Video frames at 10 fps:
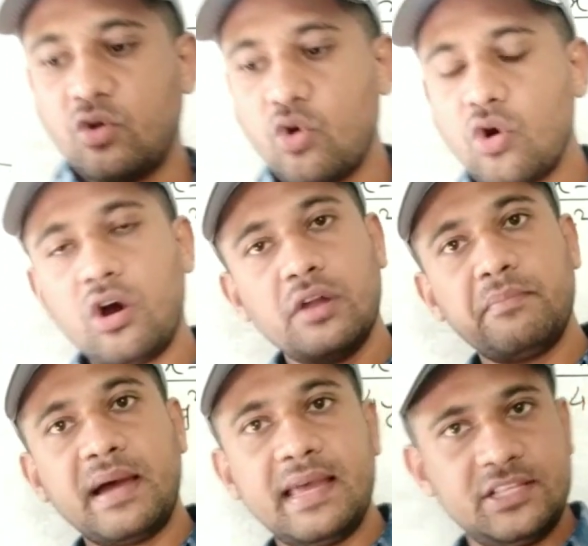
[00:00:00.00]
go on
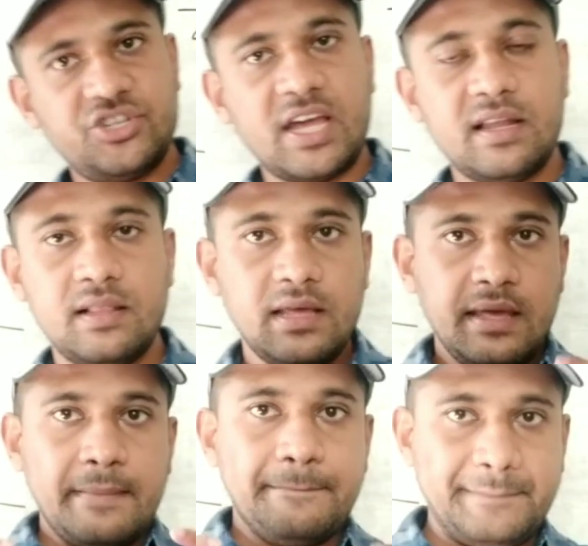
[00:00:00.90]
my channel.
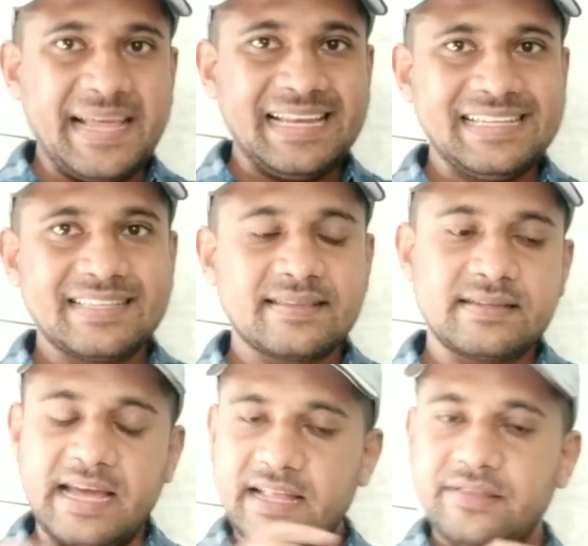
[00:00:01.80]
playlist,
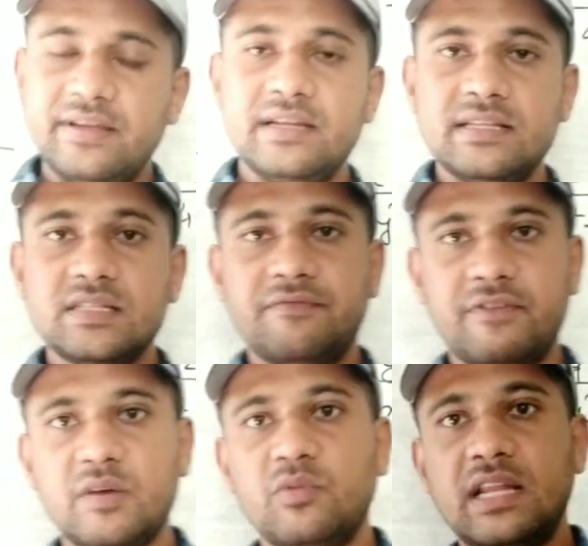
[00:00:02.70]
and there is
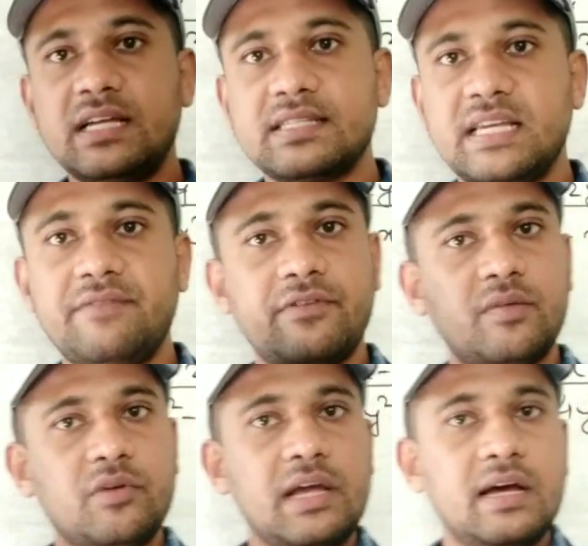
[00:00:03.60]
formula, set
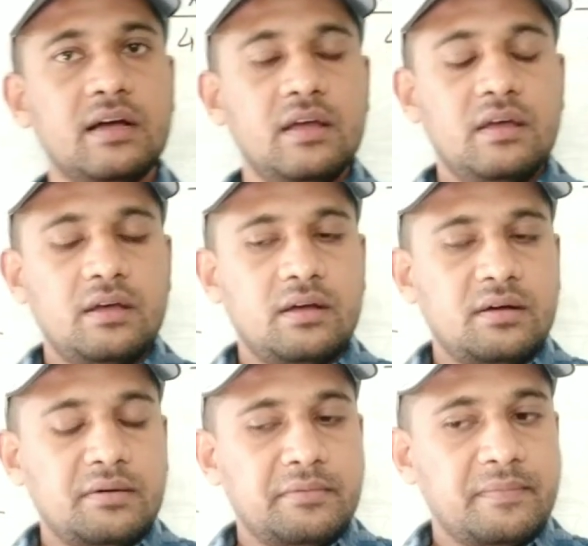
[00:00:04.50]
formula,
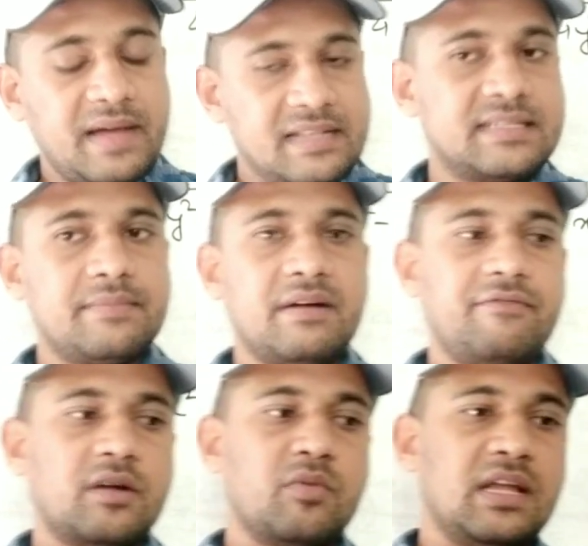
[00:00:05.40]
algebra
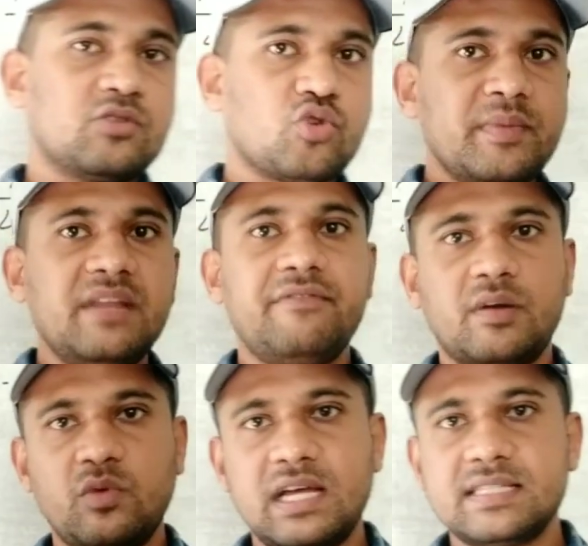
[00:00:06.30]
formula, so many
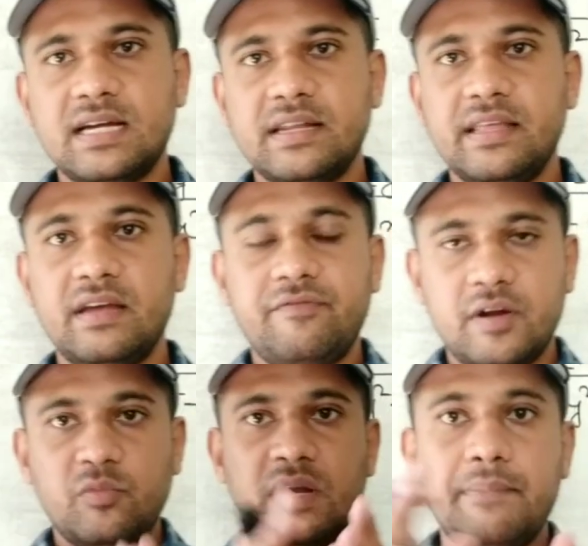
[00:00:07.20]
formulas are there.
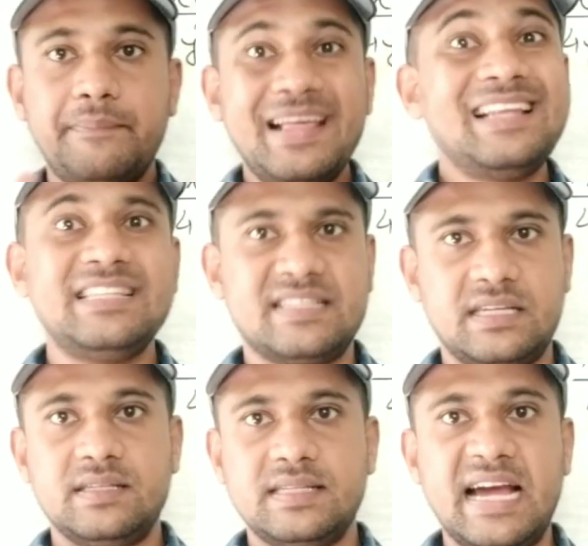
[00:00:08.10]
Formula playlist
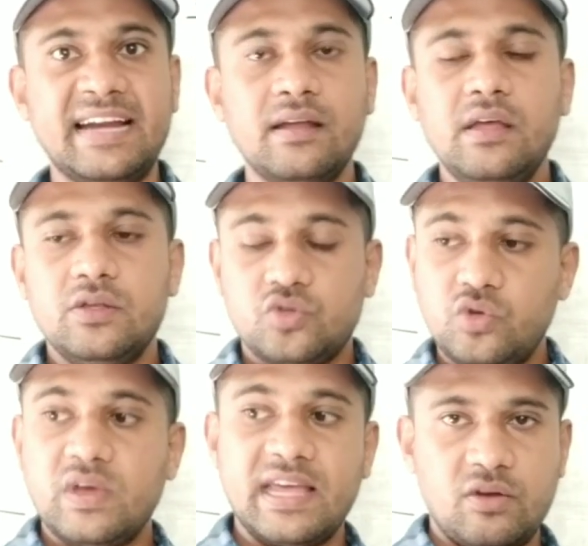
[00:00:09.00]
is that, so
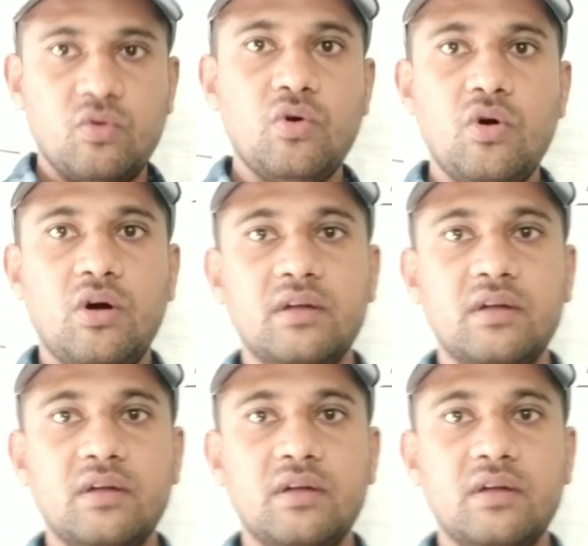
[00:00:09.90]
you can go on